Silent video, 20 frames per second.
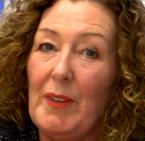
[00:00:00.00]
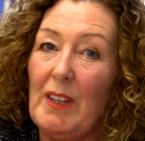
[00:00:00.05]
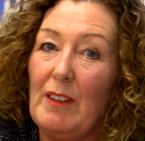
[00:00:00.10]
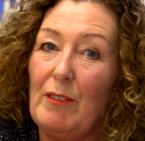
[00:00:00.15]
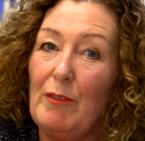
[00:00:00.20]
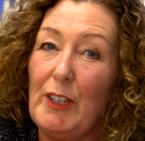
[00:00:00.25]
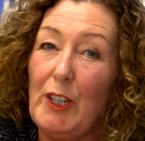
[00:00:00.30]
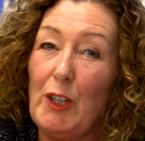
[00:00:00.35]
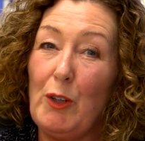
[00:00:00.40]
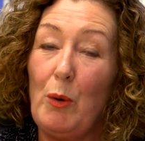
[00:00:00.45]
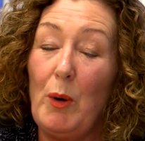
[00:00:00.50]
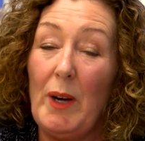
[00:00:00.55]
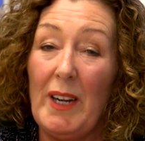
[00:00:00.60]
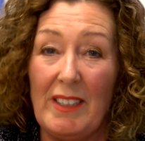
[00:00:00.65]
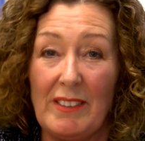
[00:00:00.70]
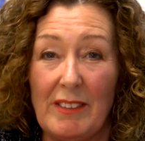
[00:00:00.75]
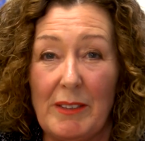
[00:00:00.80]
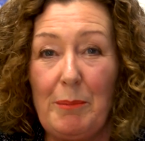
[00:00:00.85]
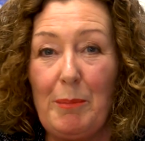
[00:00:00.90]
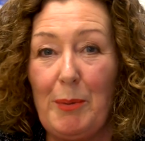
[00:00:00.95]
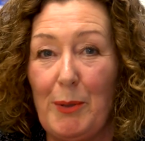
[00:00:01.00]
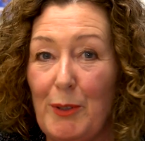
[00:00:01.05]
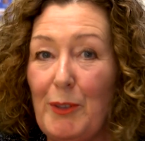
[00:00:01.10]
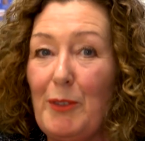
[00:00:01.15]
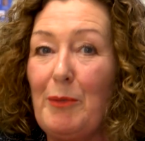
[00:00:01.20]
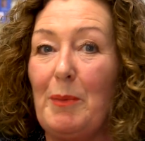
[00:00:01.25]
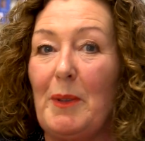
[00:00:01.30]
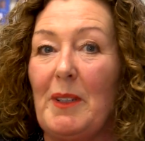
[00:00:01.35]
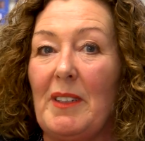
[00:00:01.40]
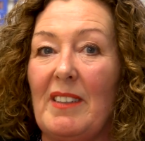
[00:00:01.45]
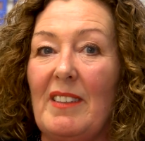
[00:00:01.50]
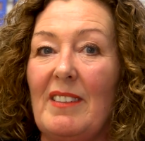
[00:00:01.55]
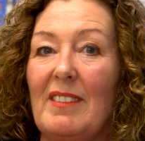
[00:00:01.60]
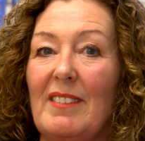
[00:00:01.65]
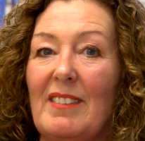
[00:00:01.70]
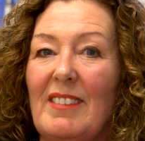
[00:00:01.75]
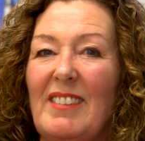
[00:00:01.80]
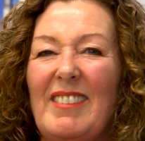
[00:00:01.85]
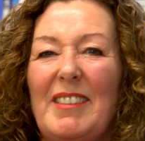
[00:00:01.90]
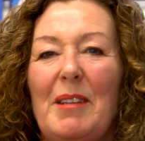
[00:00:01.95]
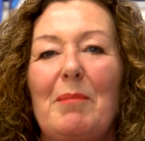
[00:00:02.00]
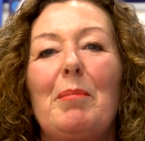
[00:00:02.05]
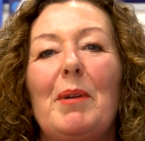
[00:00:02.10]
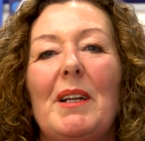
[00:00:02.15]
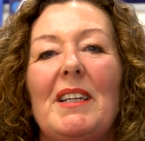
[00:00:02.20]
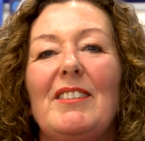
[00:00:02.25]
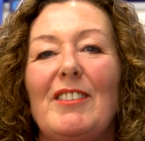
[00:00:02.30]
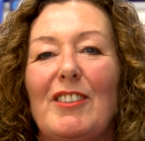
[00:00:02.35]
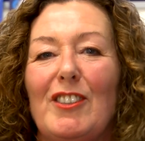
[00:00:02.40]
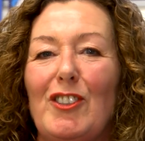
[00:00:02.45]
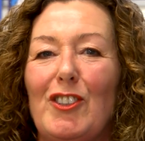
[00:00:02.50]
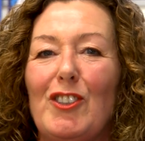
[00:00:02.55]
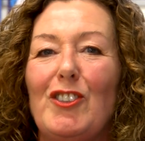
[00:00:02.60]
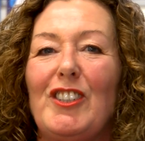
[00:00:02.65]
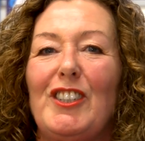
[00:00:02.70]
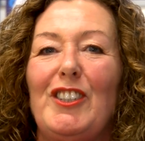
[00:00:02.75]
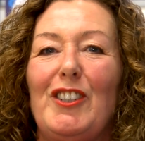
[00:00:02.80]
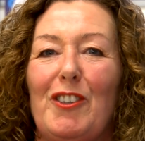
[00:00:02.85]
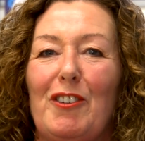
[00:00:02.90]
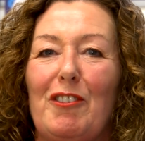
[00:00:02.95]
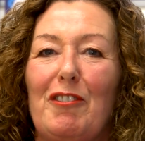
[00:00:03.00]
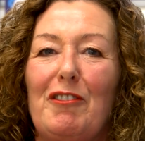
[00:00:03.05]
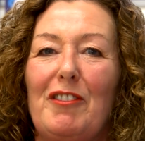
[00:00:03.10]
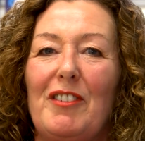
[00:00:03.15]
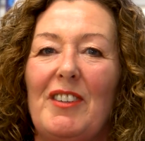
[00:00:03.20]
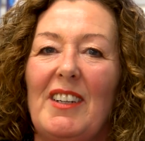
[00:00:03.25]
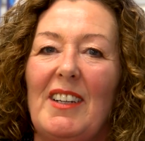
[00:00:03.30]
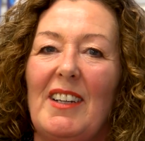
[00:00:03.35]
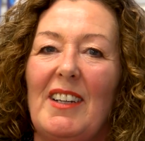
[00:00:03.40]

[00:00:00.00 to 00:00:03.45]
Requires improvement simply isn't good enough.